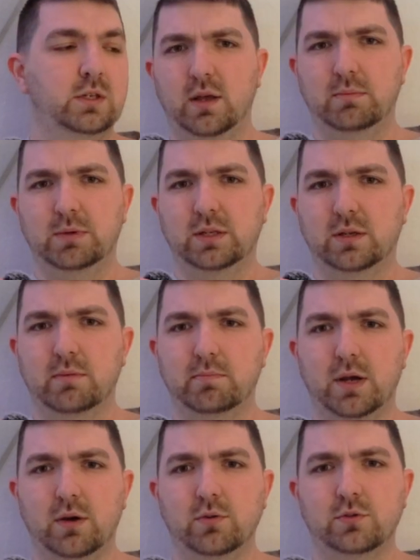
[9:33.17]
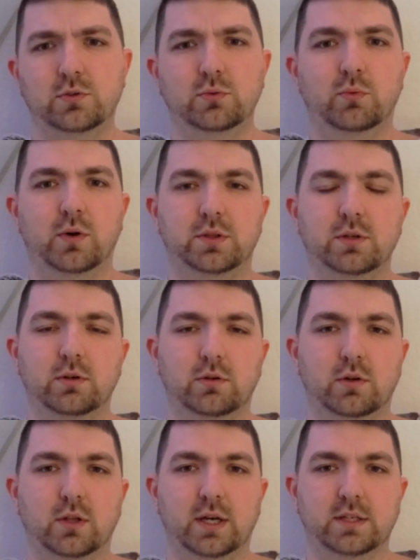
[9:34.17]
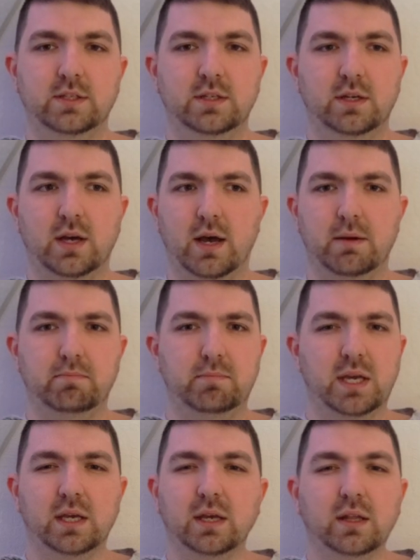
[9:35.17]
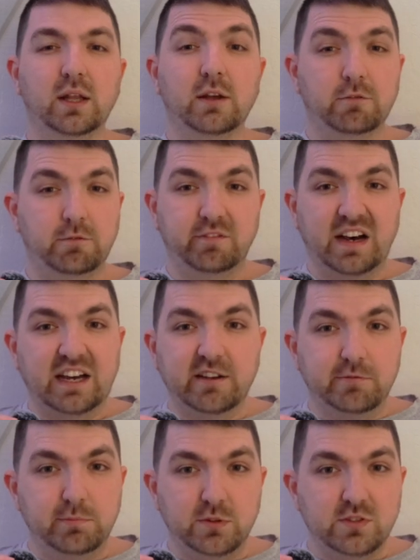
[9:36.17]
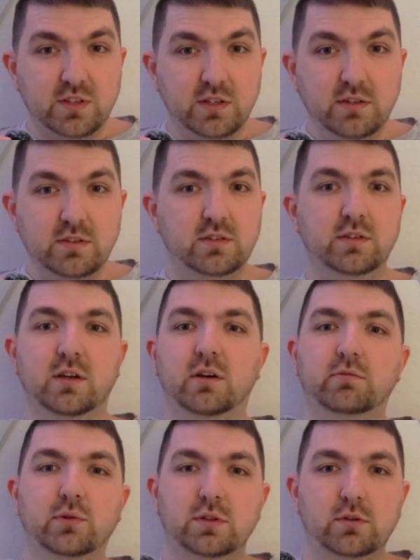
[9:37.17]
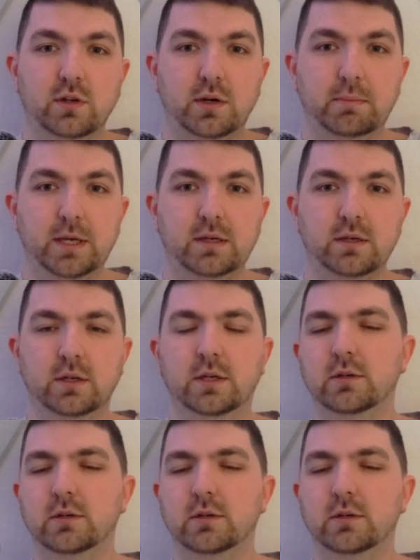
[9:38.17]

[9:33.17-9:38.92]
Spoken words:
I mean, compared to what they're collecting, I'm making like 5% of what they're gonna make.